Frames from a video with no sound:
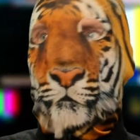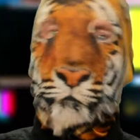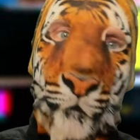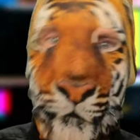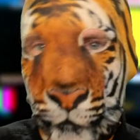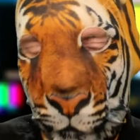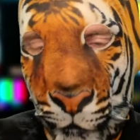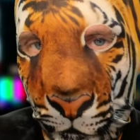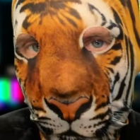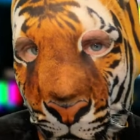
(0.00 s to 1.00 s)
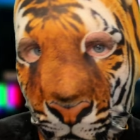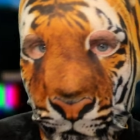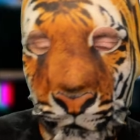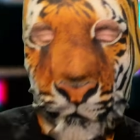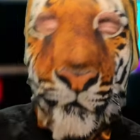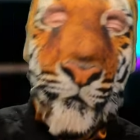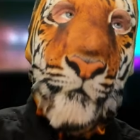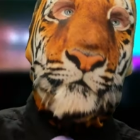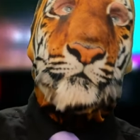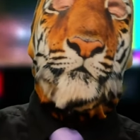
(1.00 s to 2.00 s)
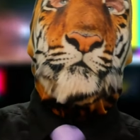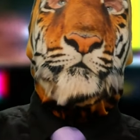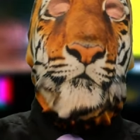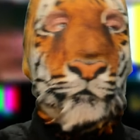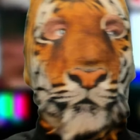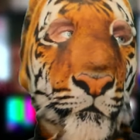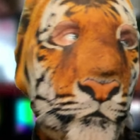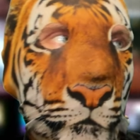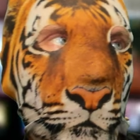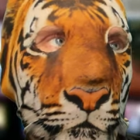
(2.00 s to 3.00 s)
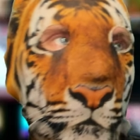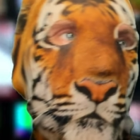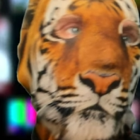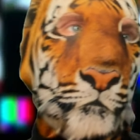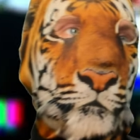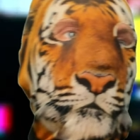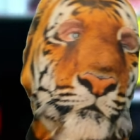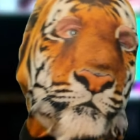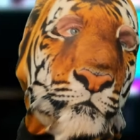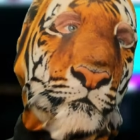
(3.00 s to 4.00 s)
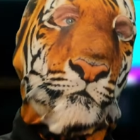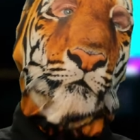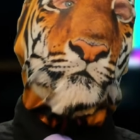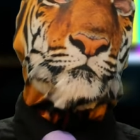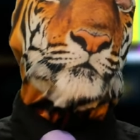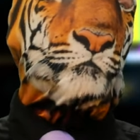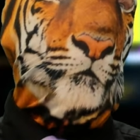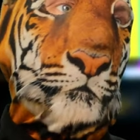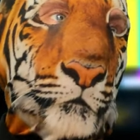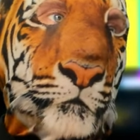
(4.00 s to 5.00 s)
the bastion of fact and education, states government might